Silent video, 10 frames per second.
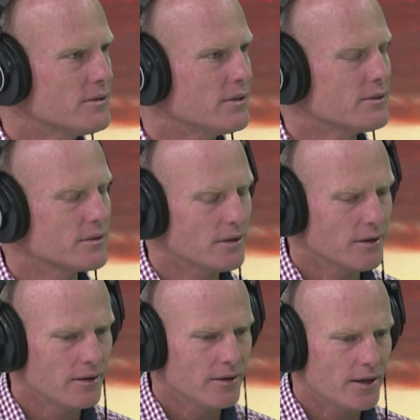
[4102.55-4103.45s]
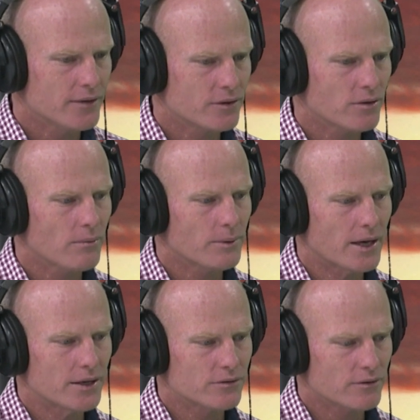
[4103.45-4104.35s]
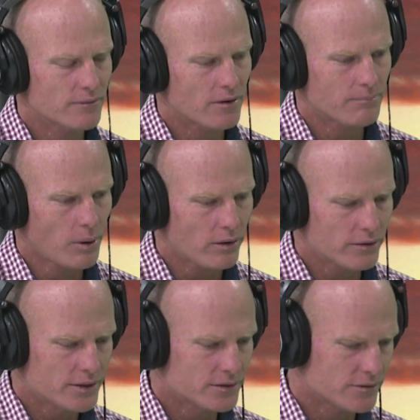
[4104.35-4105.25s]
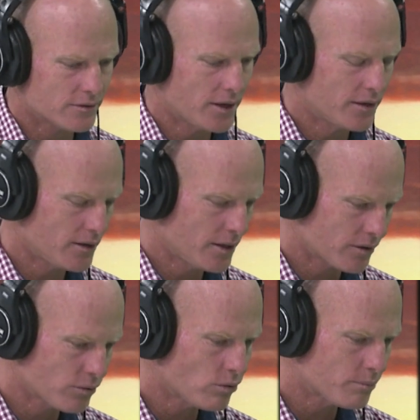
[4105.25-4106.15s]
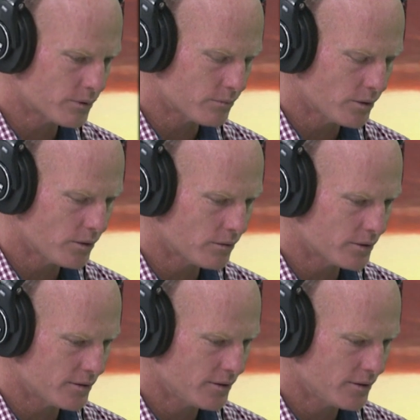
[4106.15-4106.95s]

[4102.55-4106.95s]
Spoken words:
It's a combination of politics and a corporate world,